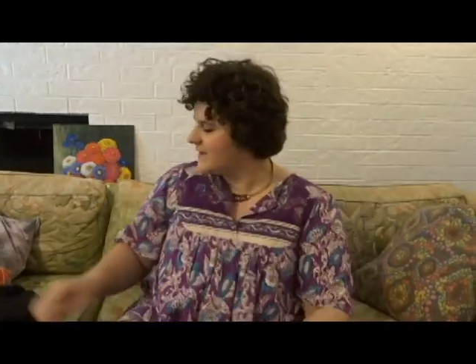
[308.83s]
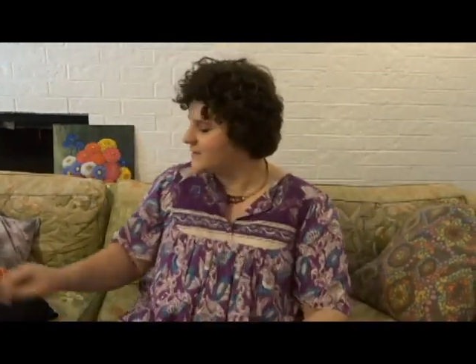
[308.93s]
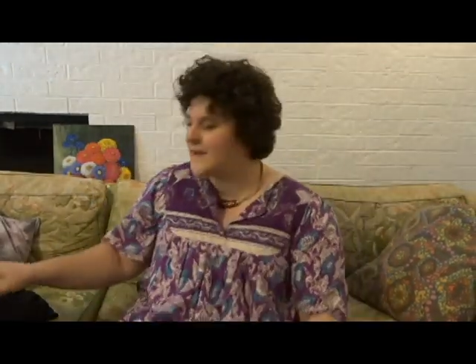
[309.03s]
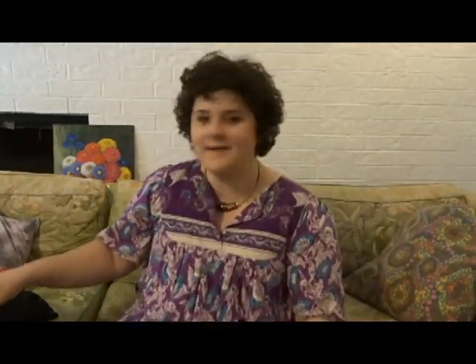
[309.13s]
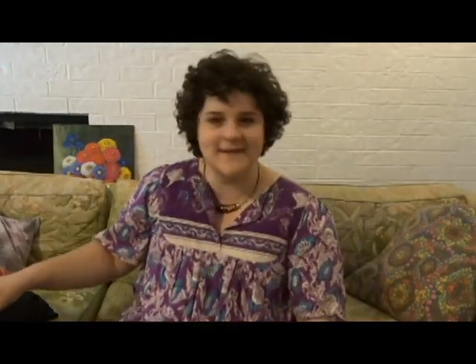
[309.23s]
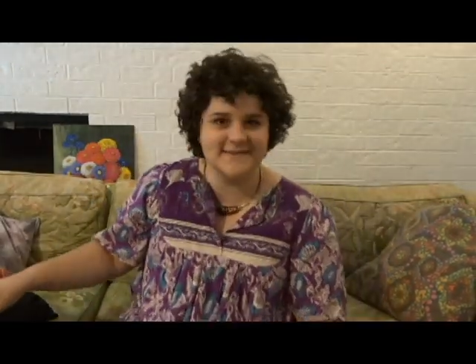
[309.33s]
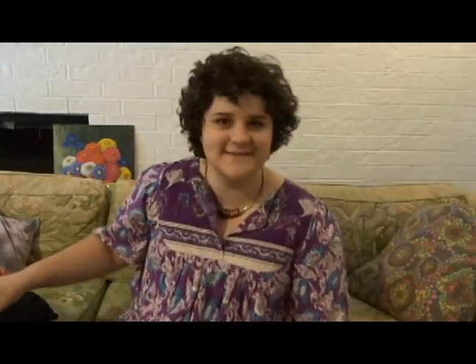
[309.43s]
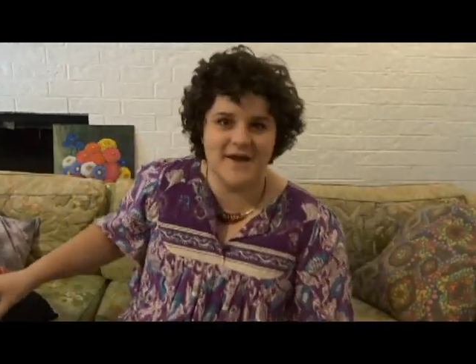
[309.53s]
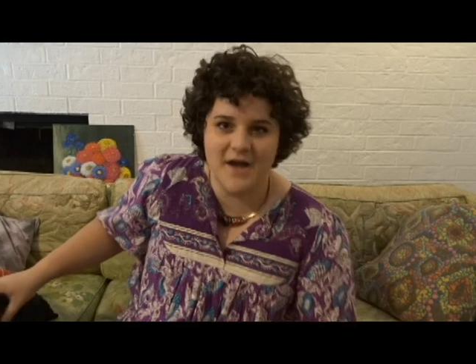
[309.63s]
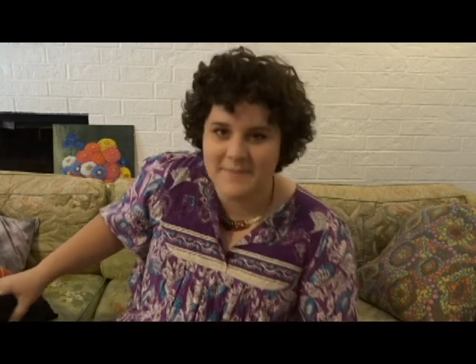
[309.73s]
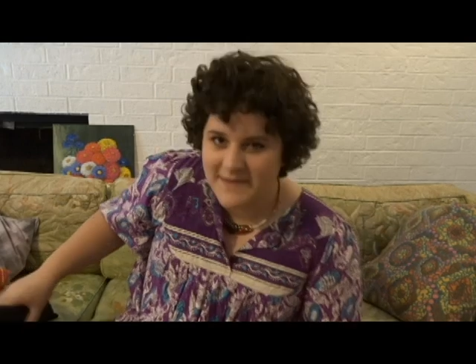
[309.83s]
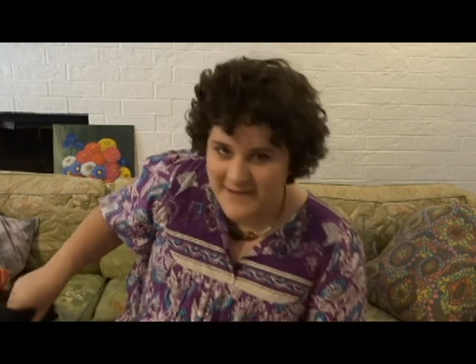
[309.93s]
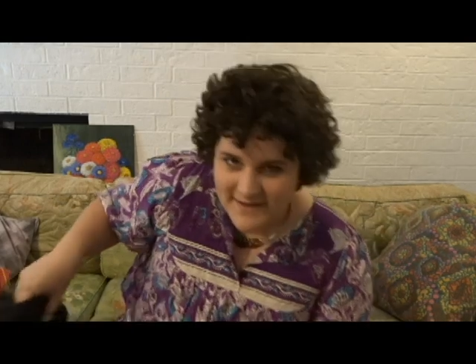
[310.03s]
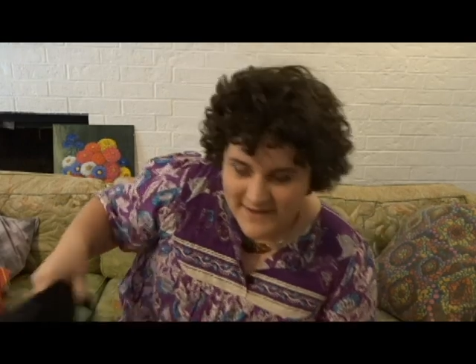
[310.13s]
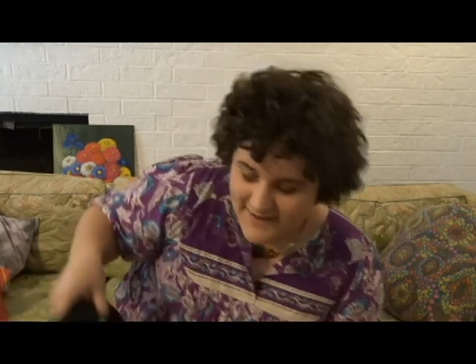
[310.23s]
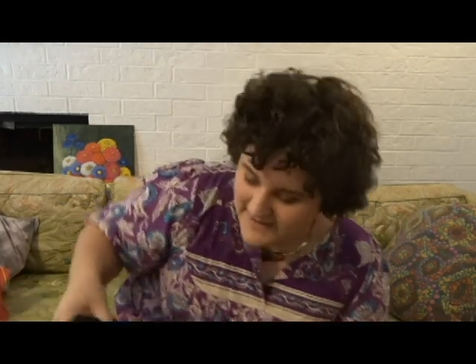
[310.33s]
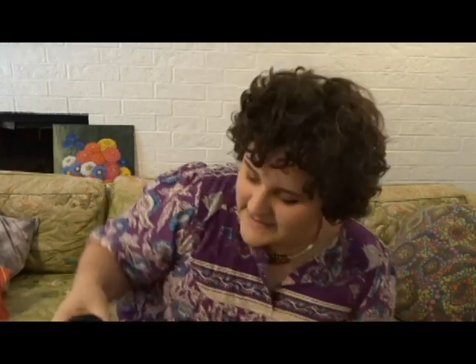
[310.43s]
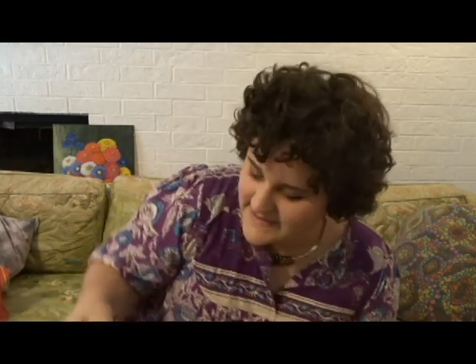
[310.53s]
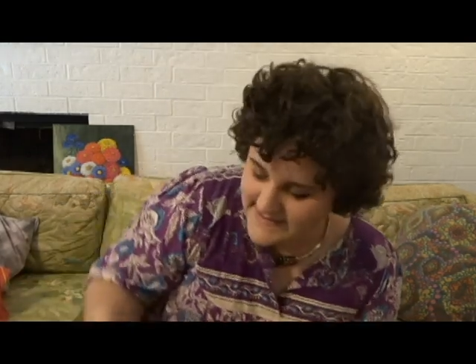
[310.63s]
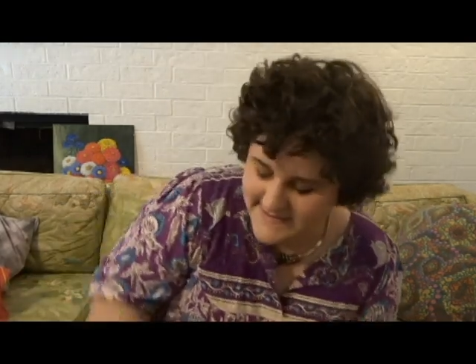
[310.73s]
Okay, next up
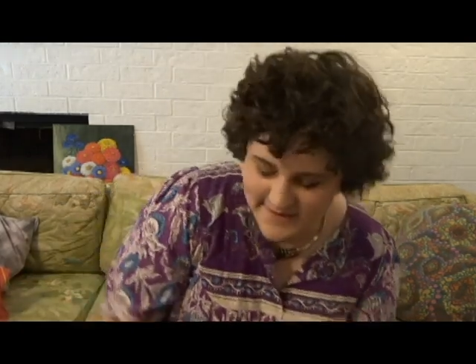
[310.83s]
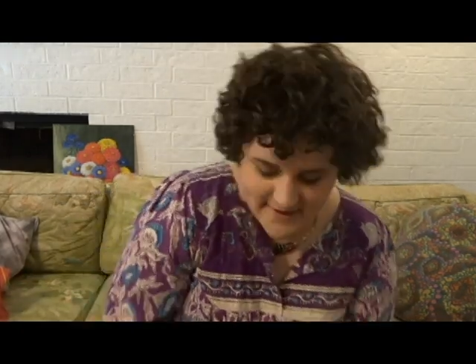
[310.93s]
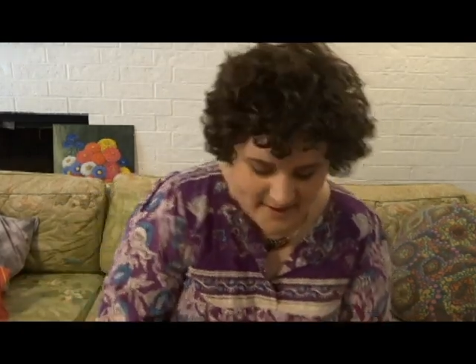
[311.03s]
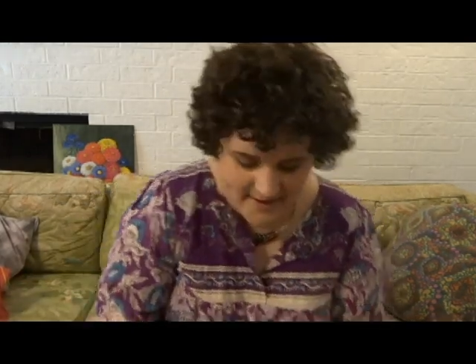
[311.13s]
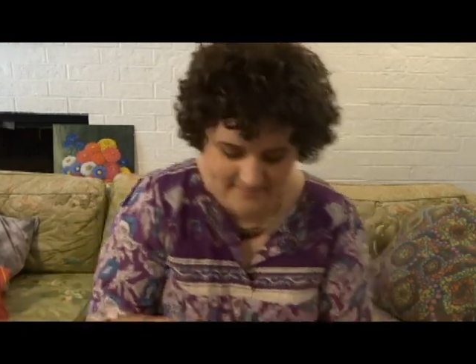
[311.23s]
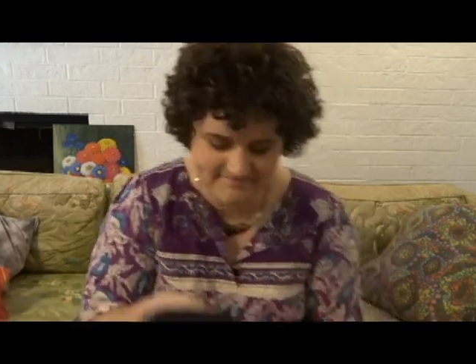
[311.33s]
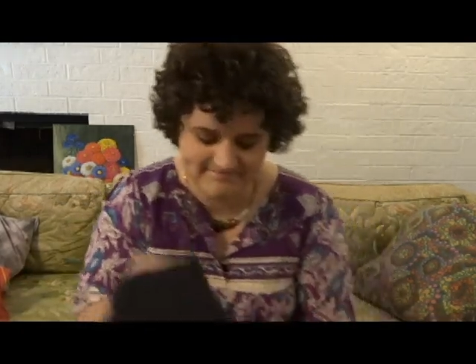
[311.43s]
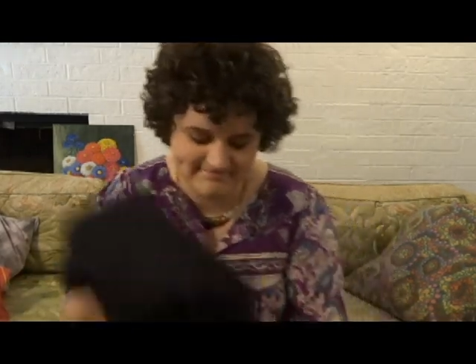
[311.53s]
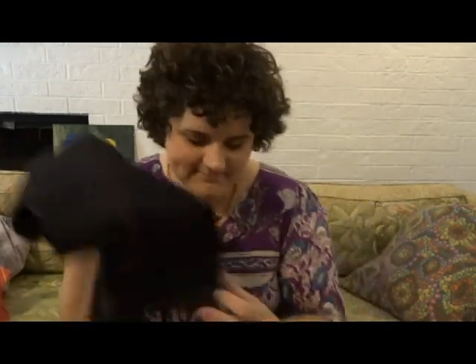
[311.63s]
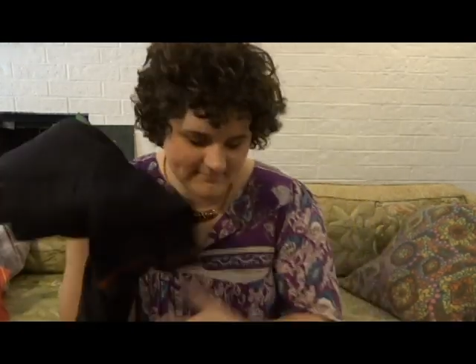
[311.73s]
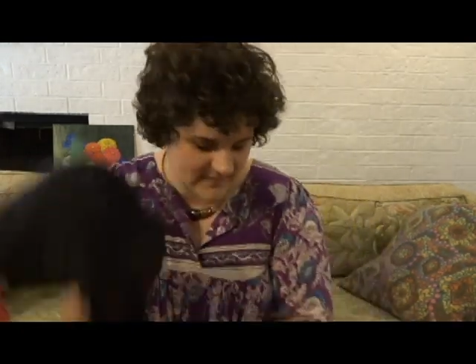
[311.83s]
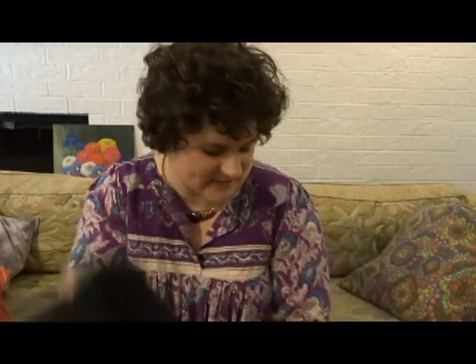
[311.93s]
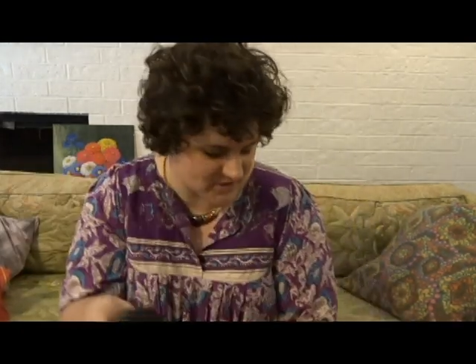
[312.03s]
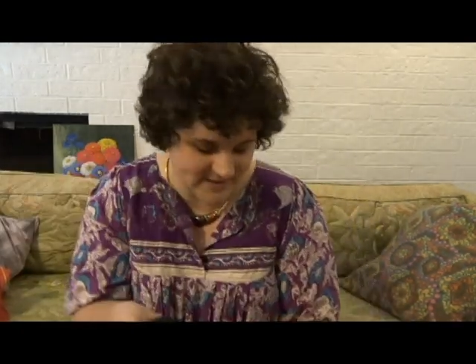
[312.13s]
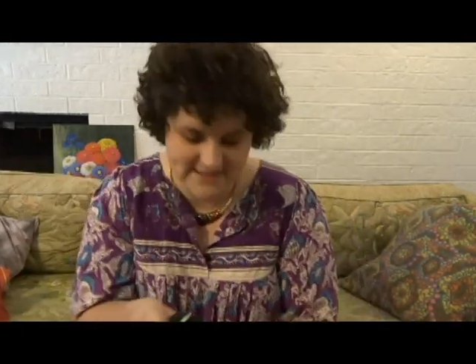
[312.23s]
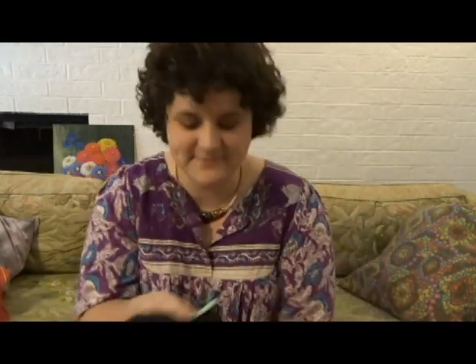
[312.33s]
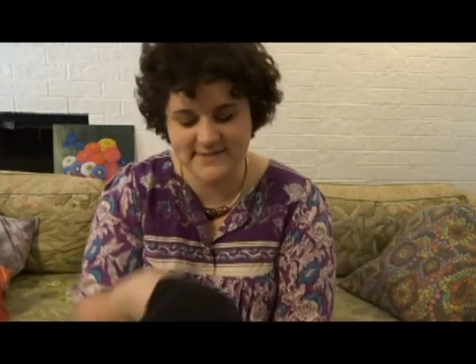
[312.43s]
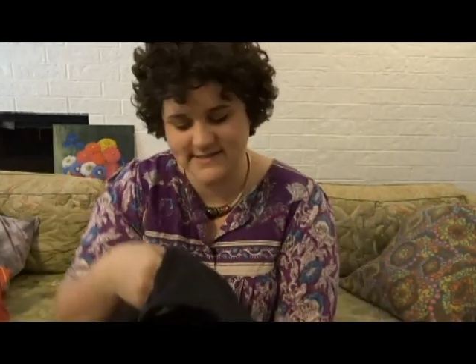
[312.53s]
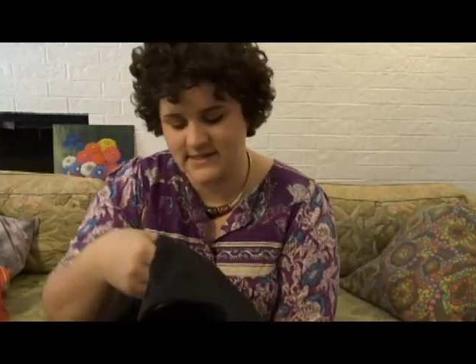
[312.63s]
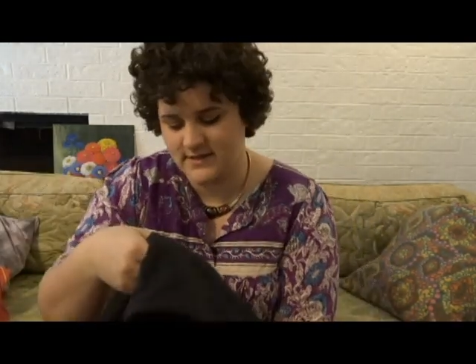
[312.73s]
is a dress that
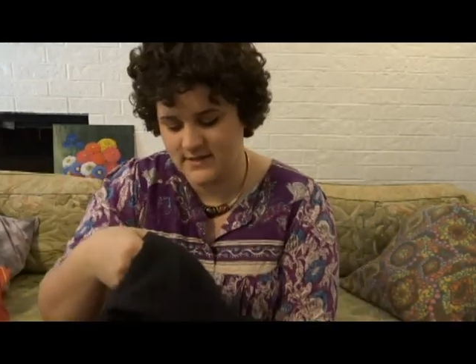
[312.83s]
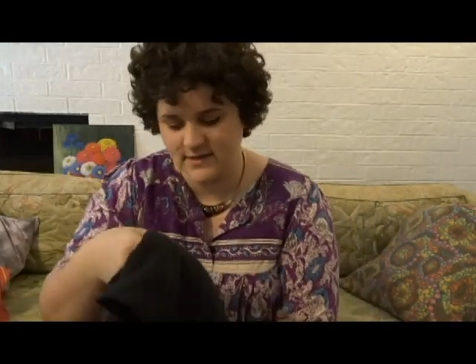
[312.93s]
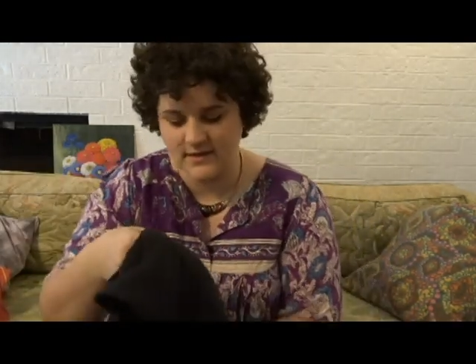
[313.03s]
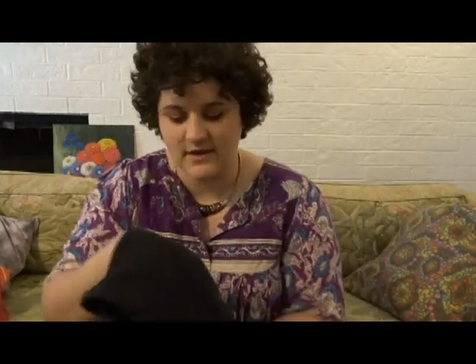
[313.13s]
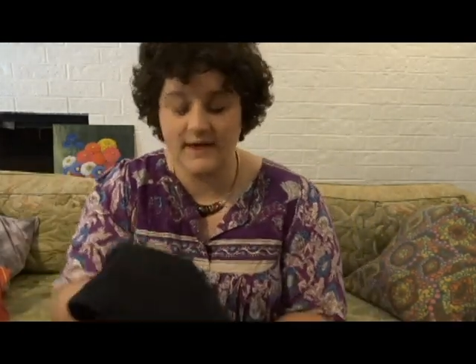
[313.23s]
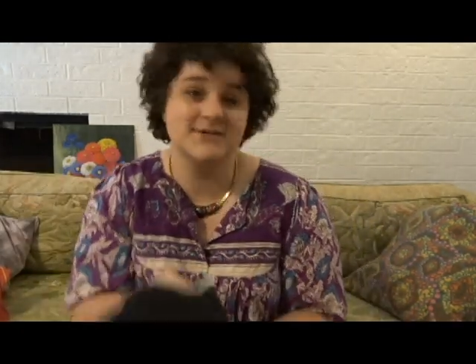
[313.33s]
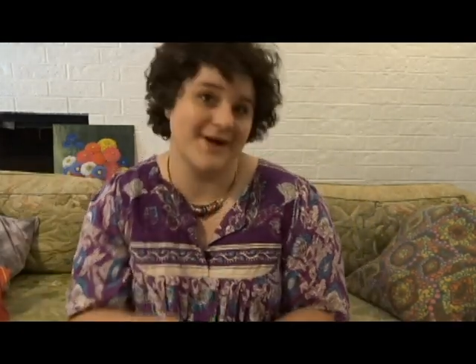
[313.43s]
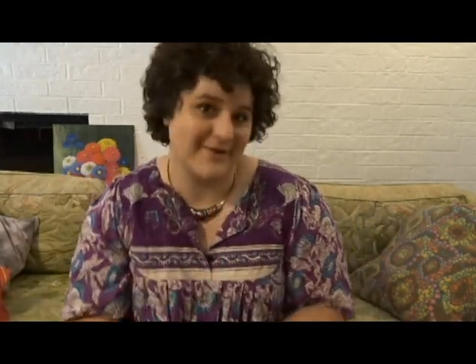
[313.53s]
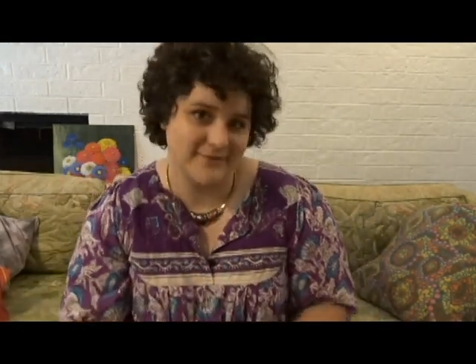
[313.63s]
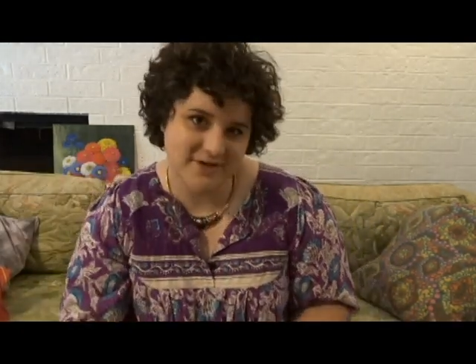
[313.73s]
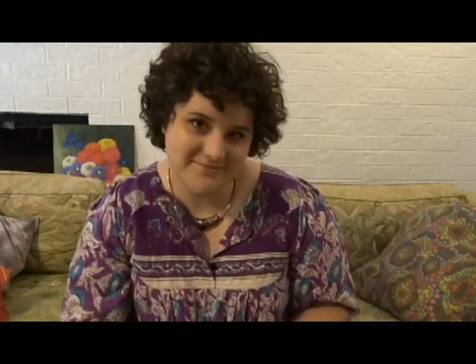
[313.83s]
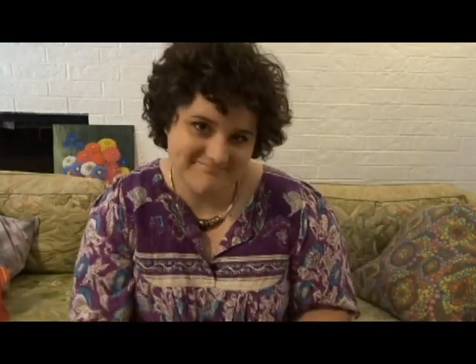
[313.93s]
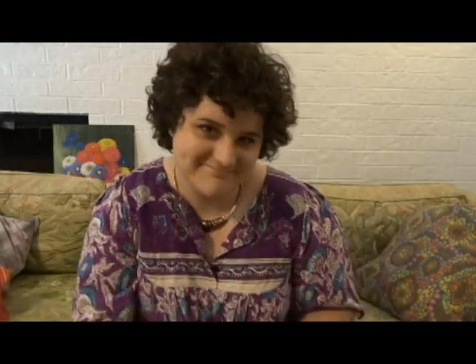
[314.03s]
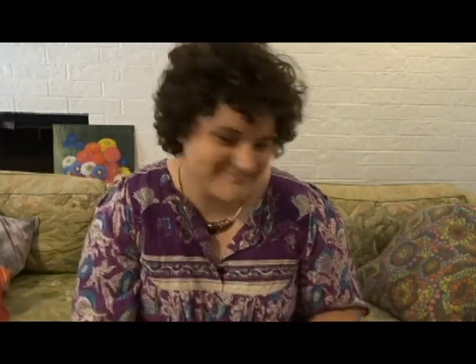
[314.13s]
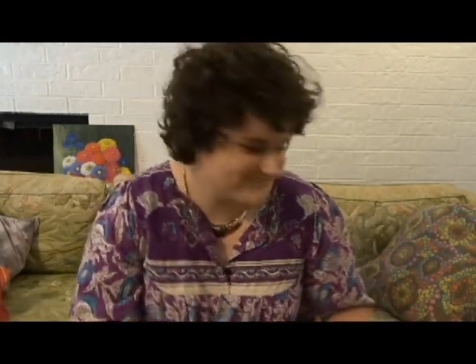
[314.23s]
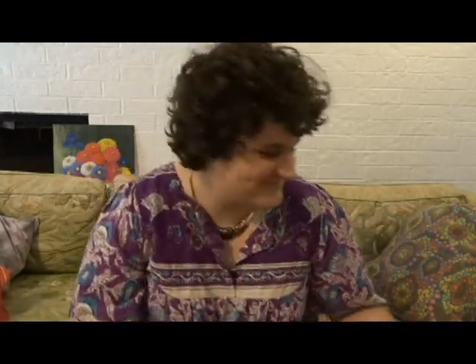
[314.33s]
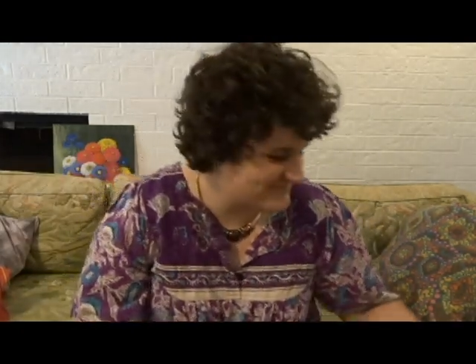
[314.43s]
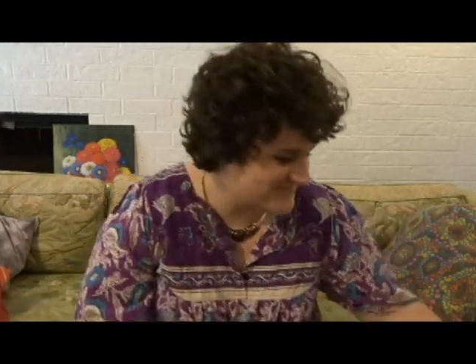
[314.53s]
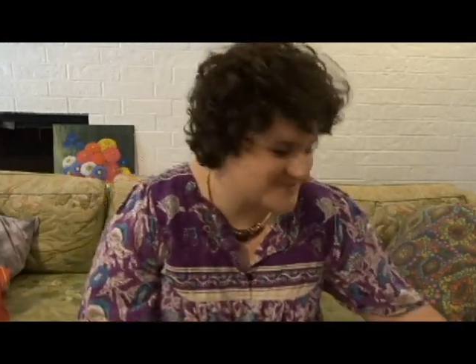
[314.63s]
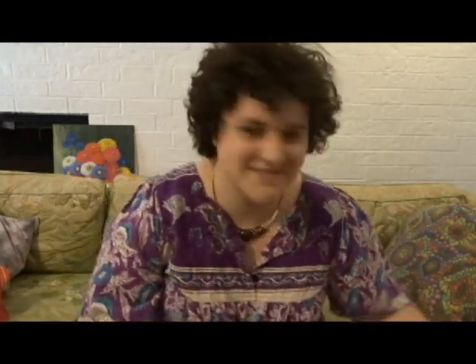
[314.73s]
was $1,
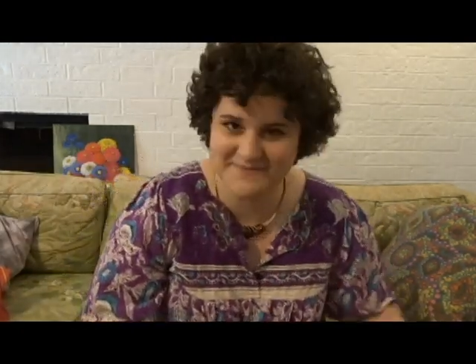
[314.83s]
which is